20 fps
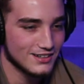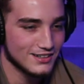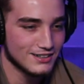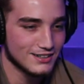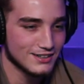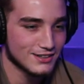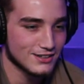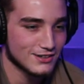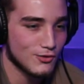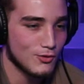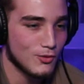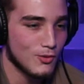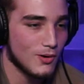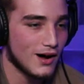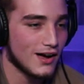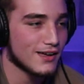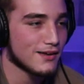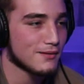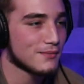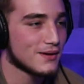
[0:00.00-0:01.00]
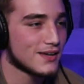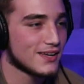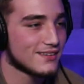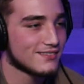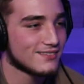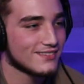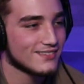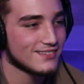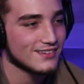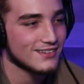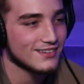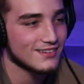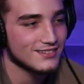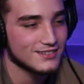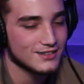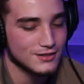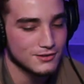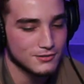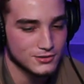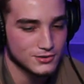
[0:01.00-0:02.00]
Uh, quiet, man
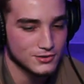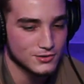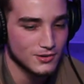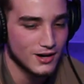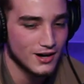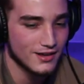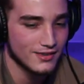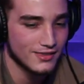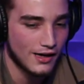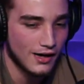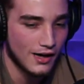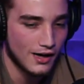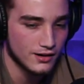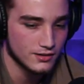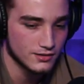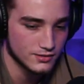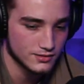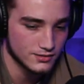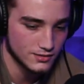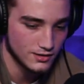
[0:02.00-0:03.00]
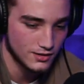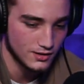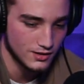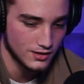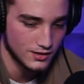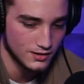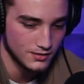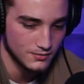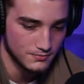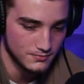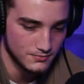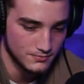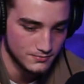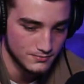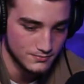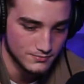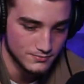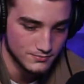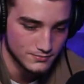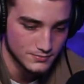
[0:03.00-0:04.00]
was quiet. They had us
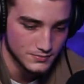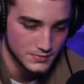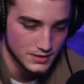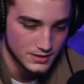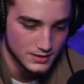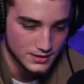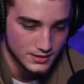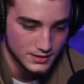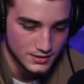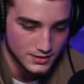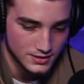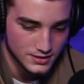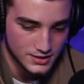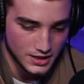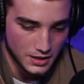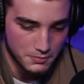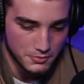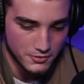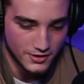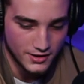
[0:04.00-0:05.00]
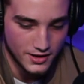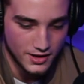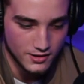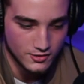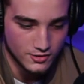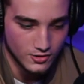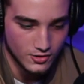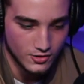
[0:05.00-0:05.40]
um separated.